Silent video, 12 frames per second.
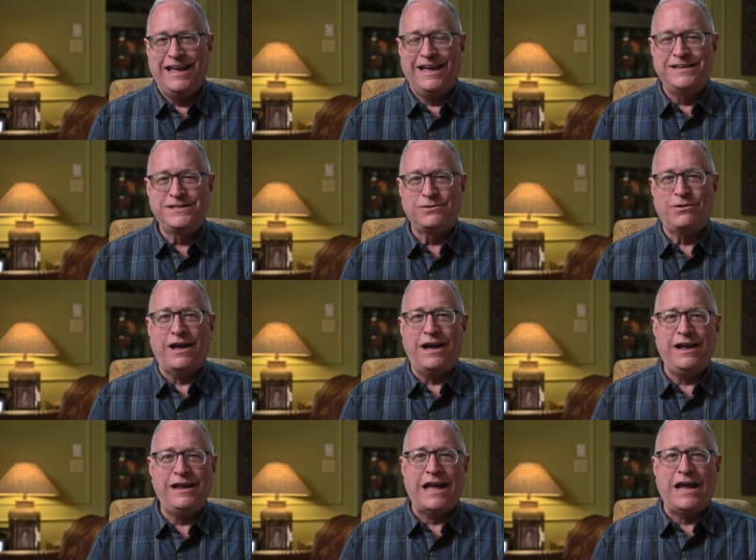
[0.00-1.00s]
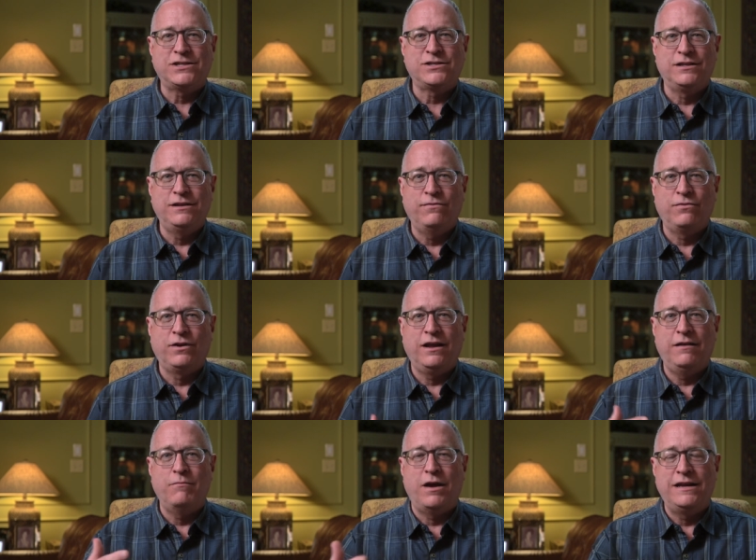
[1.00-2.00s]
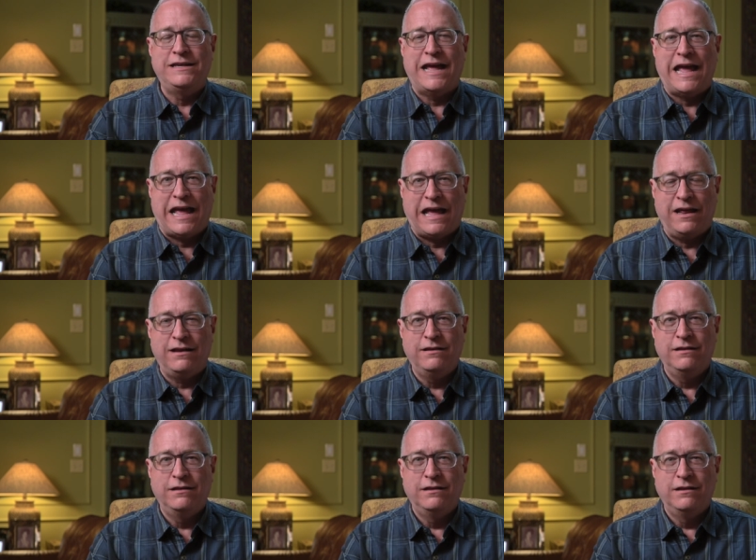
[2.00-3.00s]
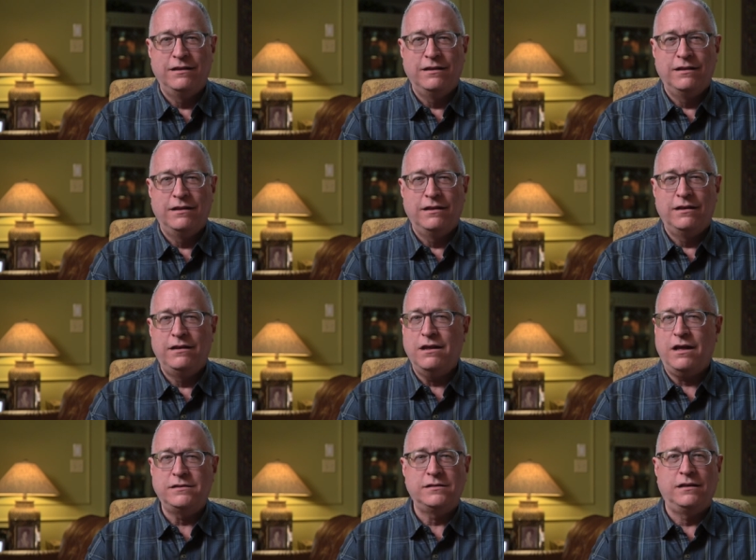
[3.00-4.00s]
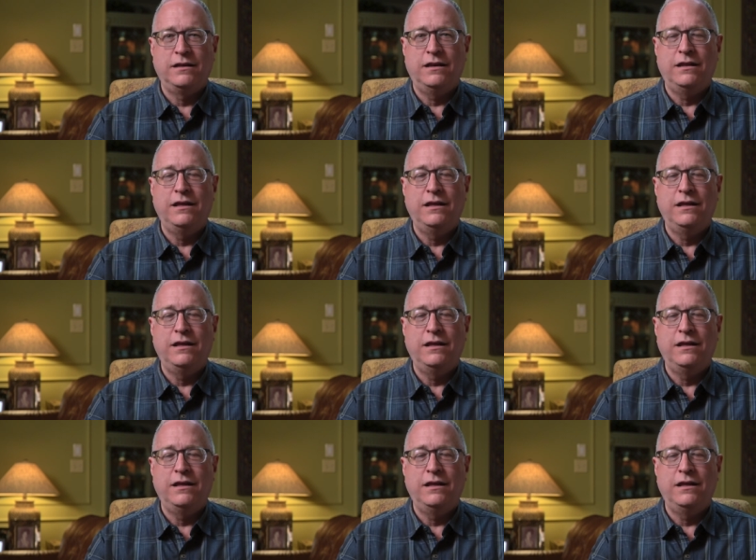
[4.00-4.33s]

and so I actually forgave my dad not to let